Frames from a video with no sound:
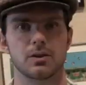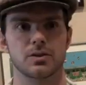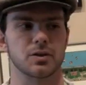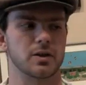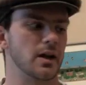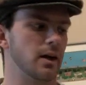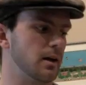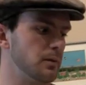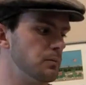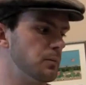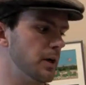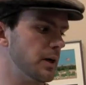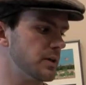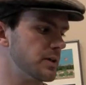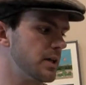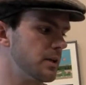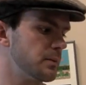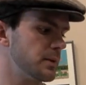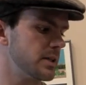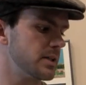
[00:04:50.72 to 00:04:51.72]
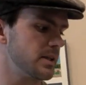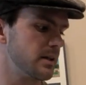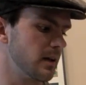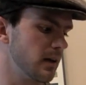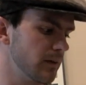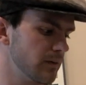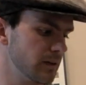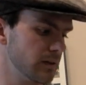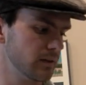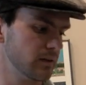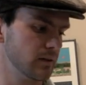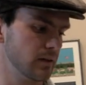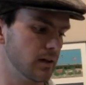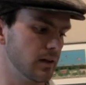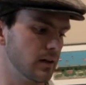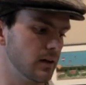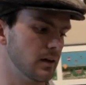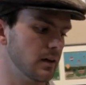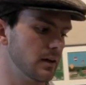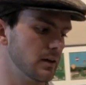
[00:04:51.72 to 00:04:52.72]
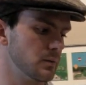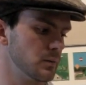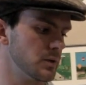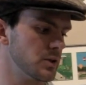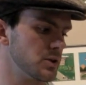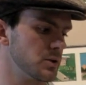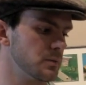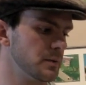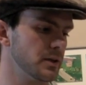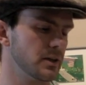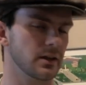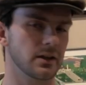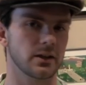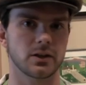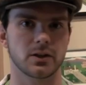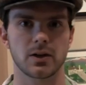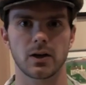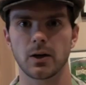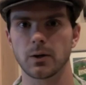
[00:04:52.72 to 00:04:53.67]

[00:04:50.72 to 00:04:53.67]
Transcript: So yeah, about 10 minutes in the oven, and we should be good to